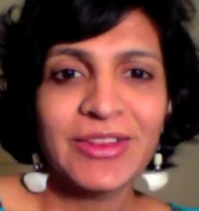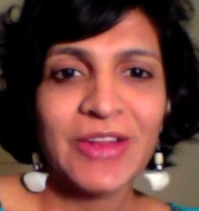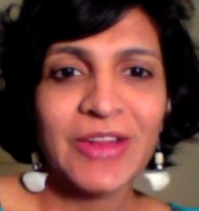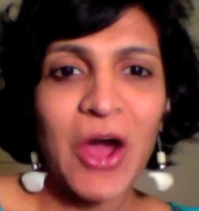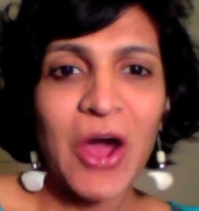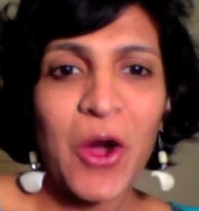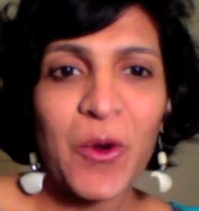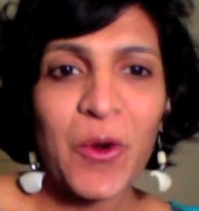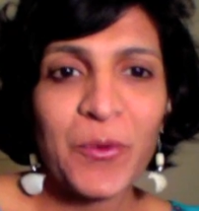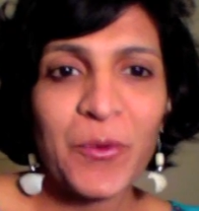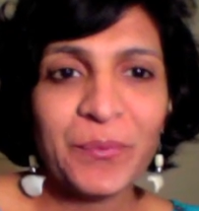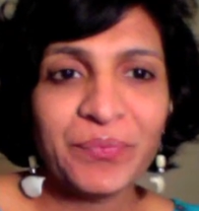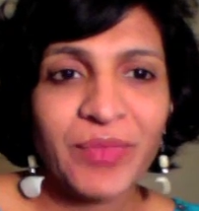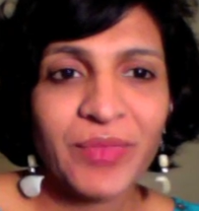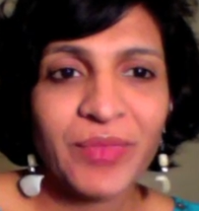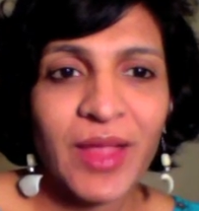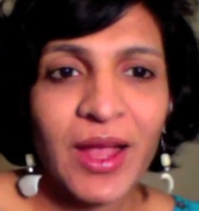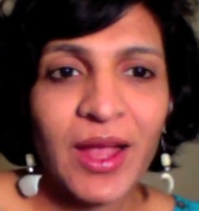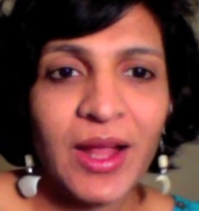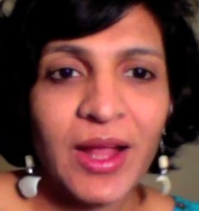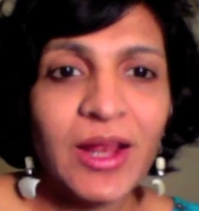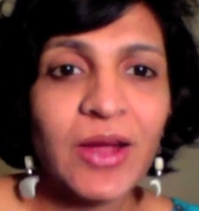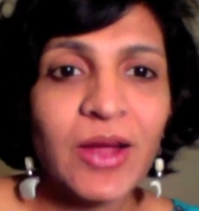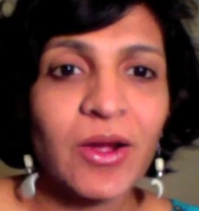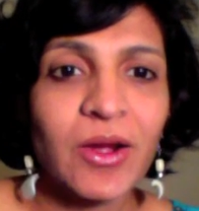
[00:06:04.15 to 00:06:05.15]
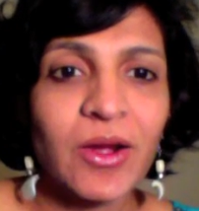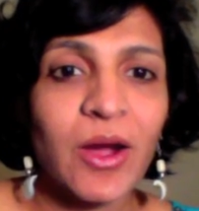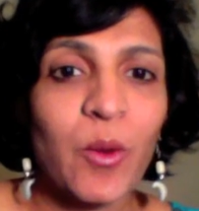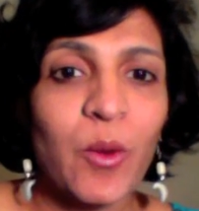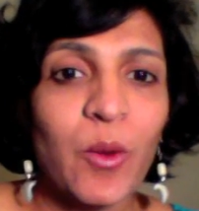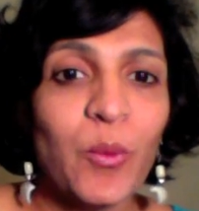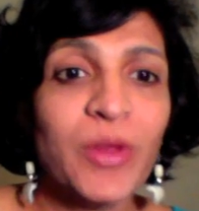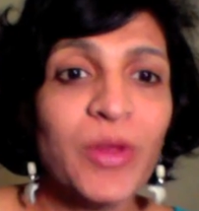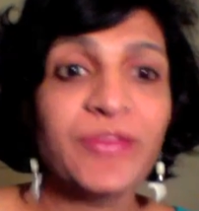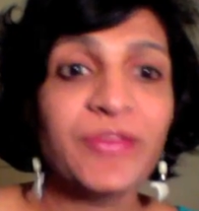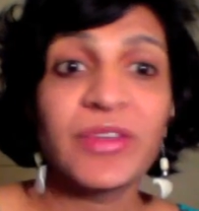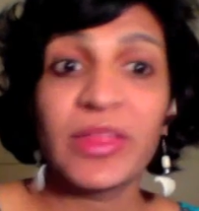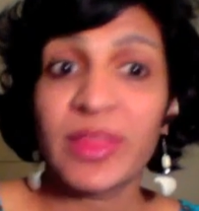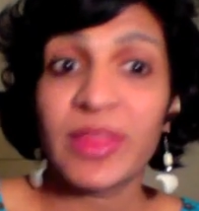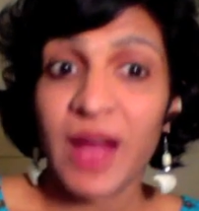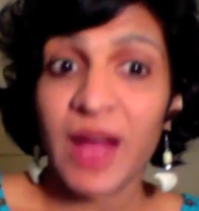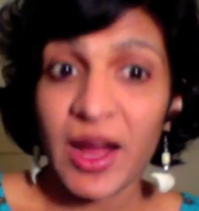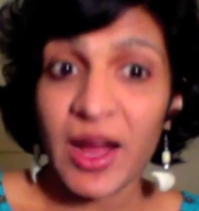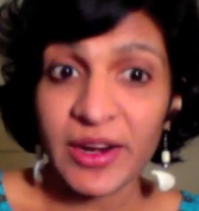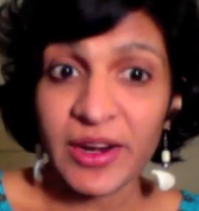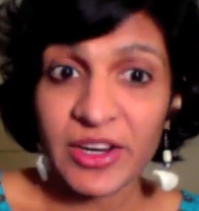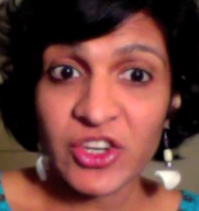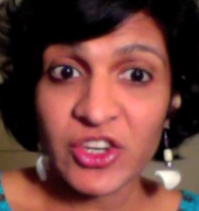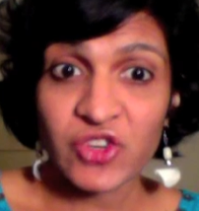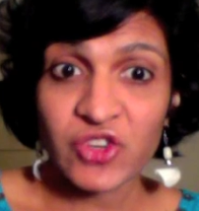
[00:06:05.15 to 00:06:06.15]
So look, we've
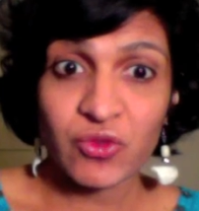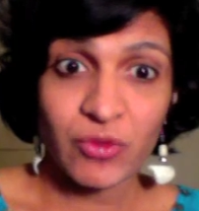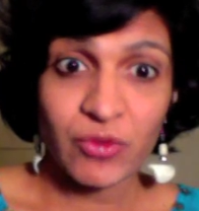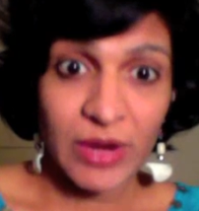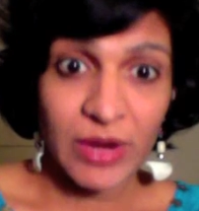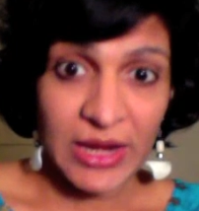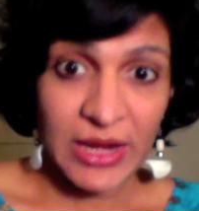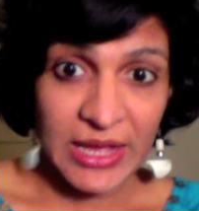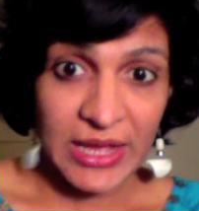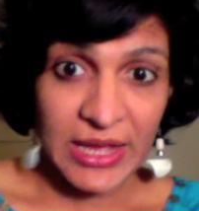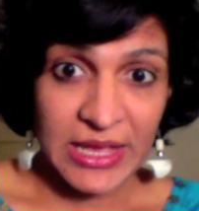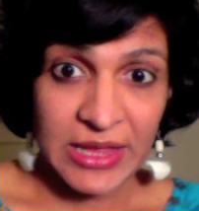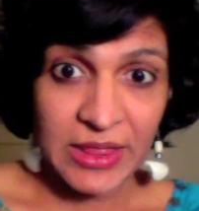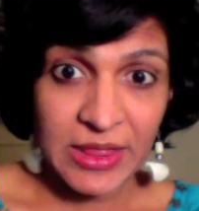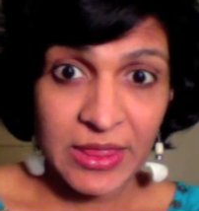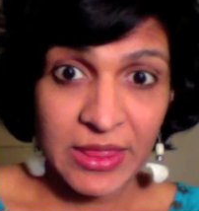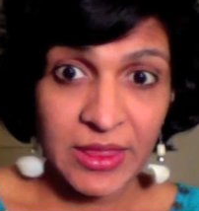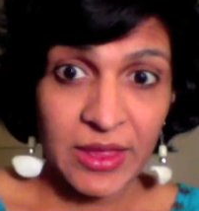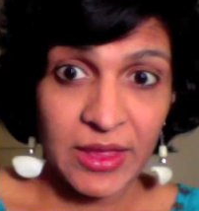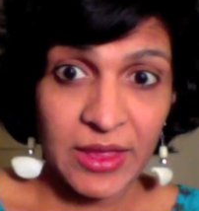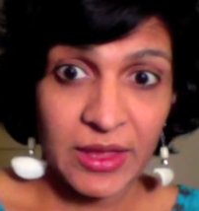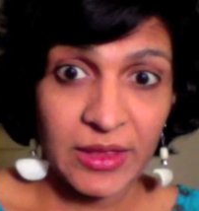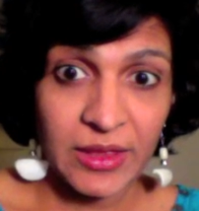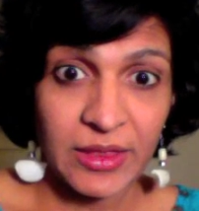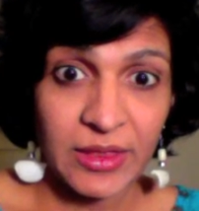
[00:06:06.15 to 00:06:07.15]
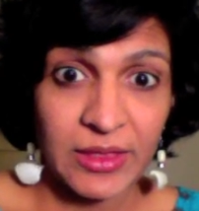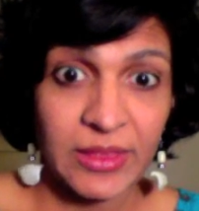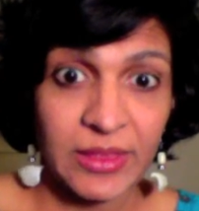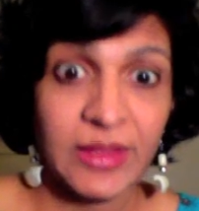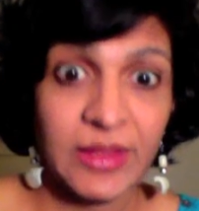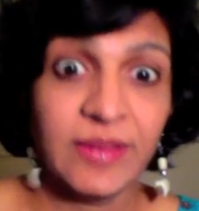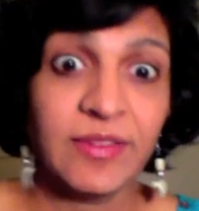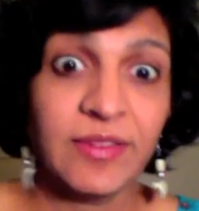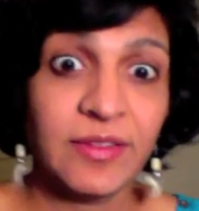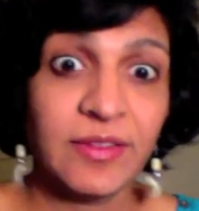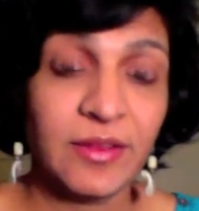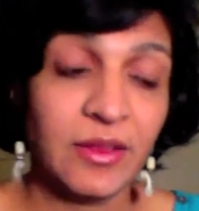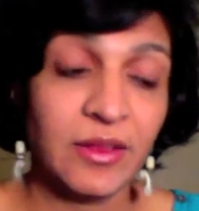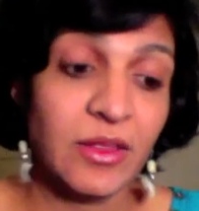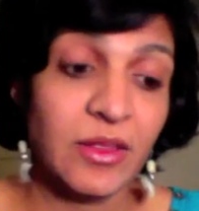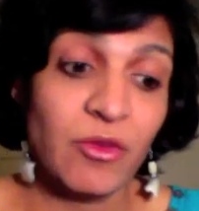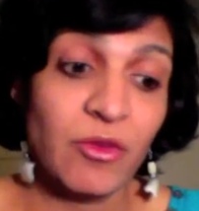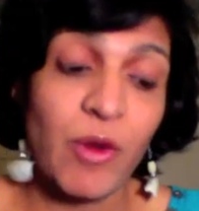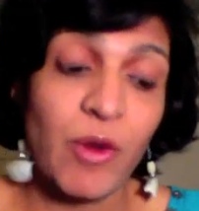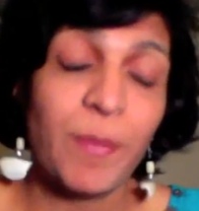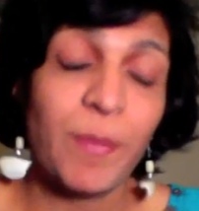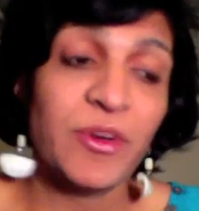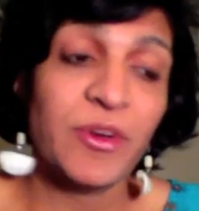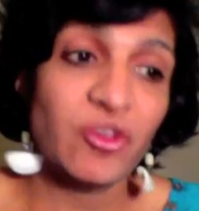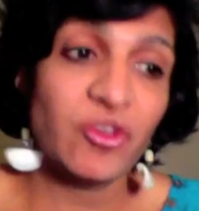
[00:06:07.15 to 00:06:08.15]
decided to release
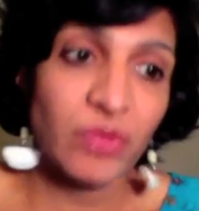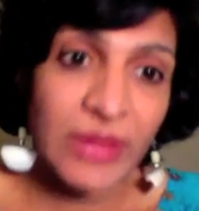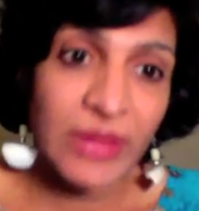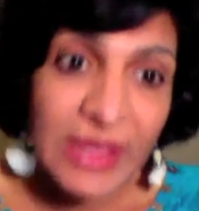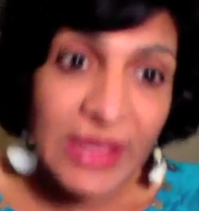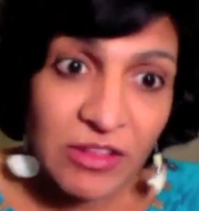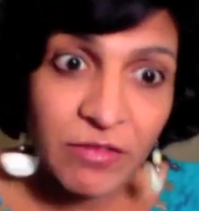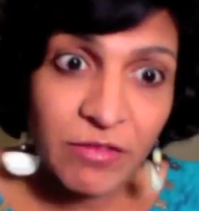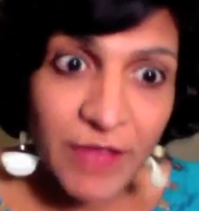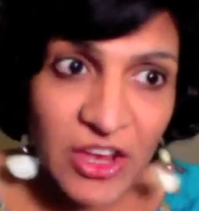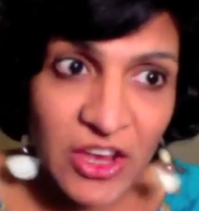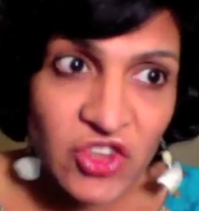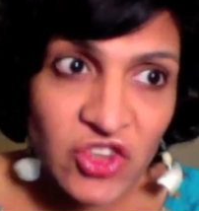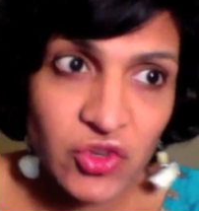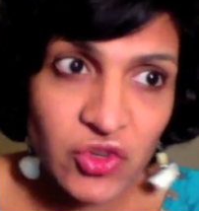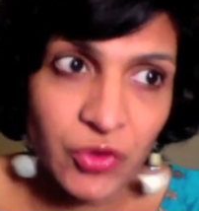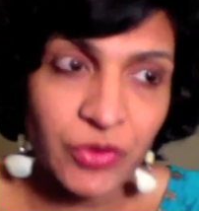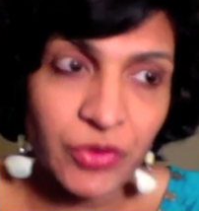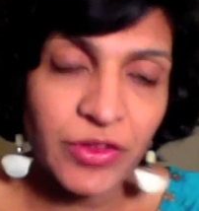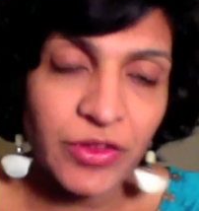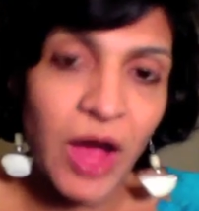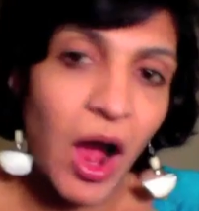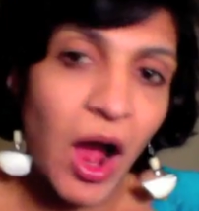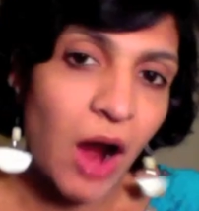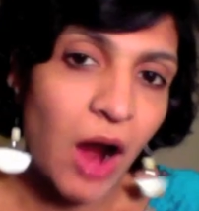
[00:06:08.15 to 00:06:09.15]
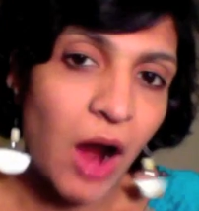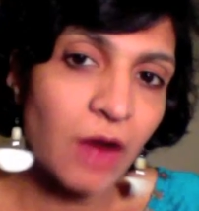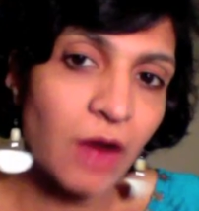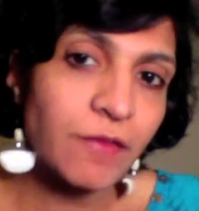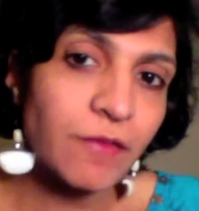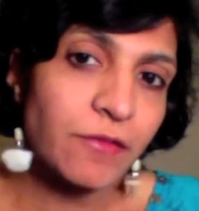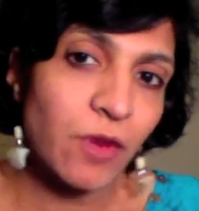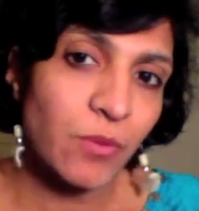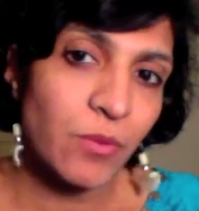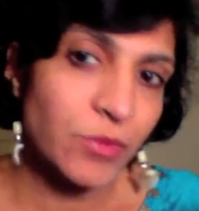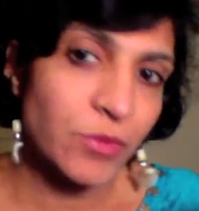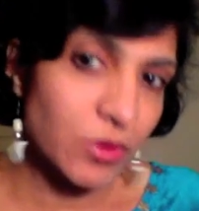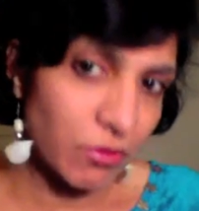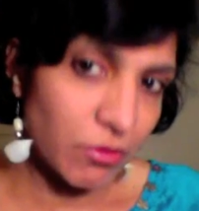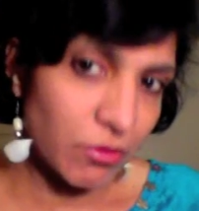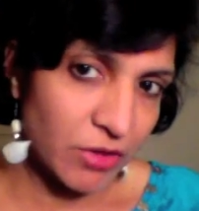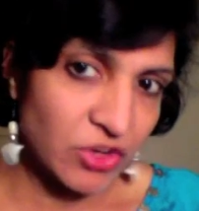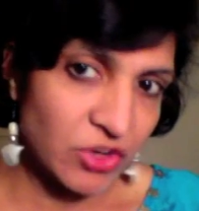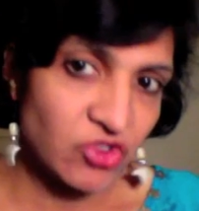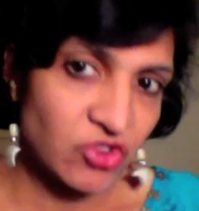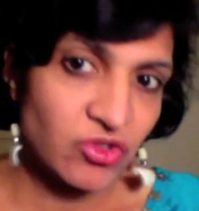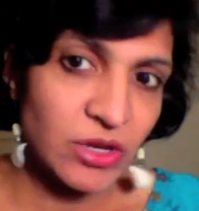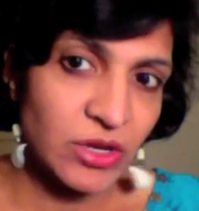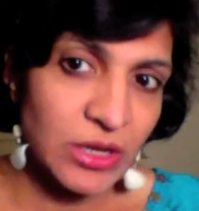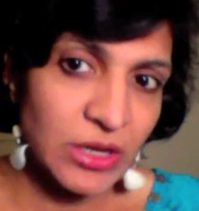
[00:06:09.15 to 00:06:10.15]
these features are from the
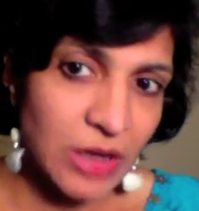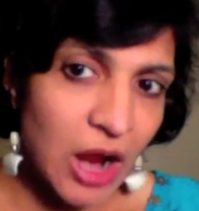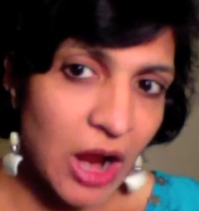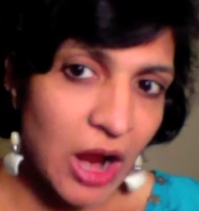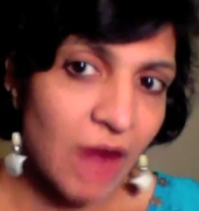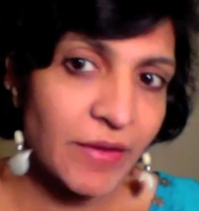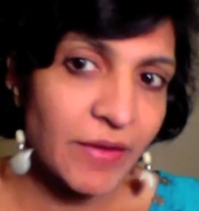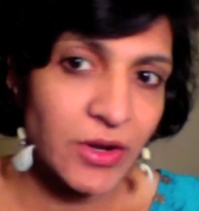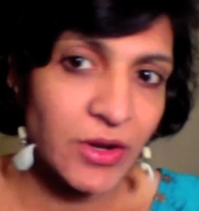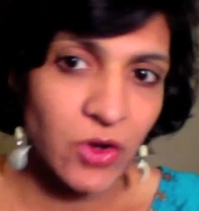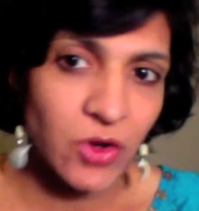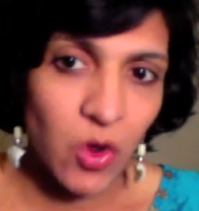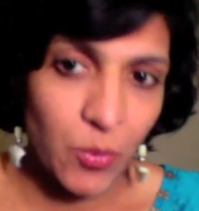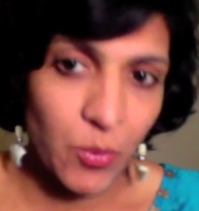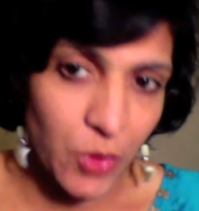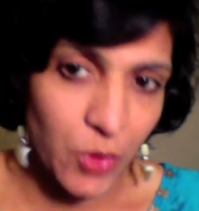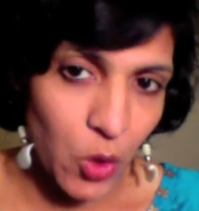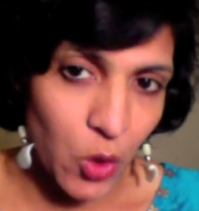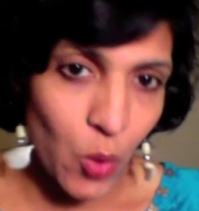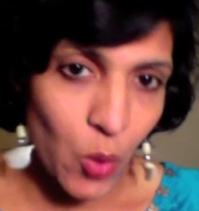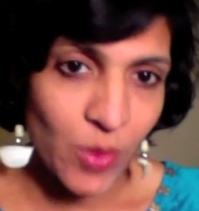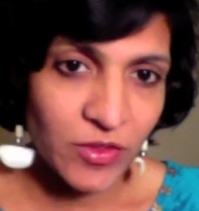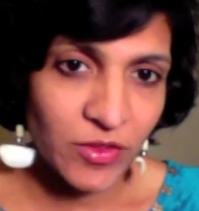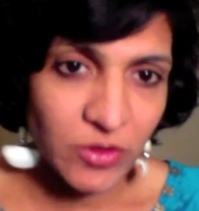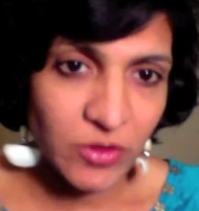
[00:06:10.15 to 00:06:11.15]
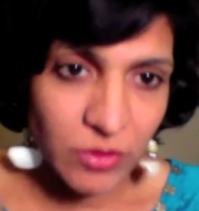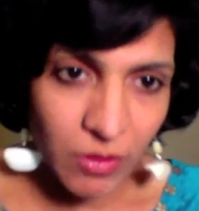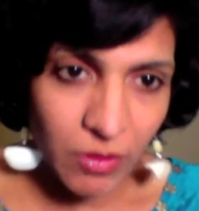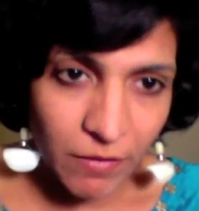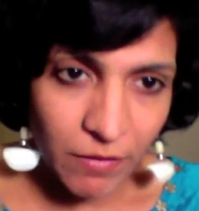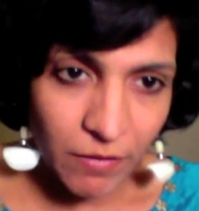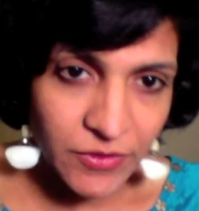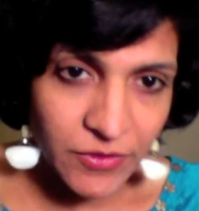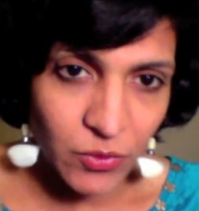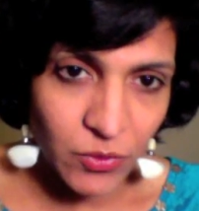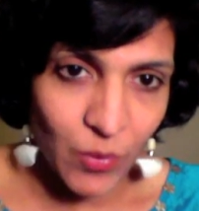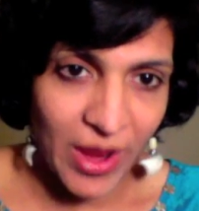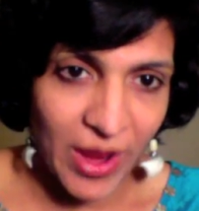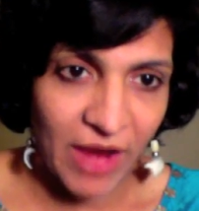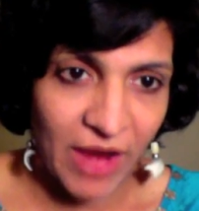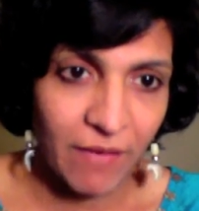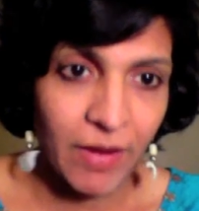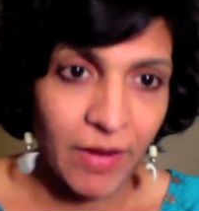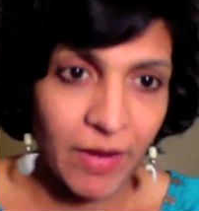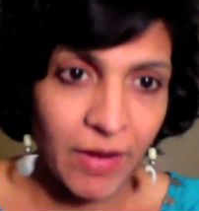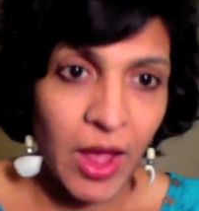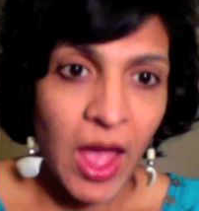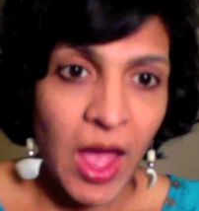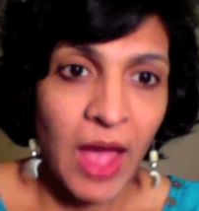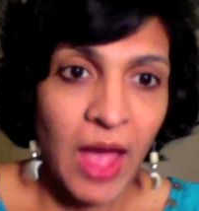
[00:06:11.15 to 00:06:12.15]
original current Homeoquest
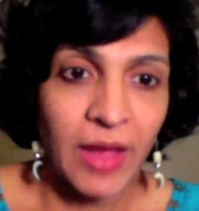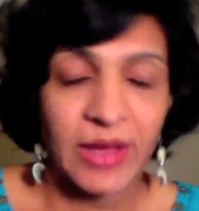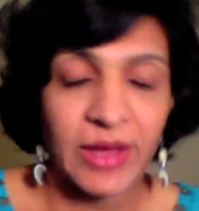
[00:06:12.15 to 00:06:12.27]
software,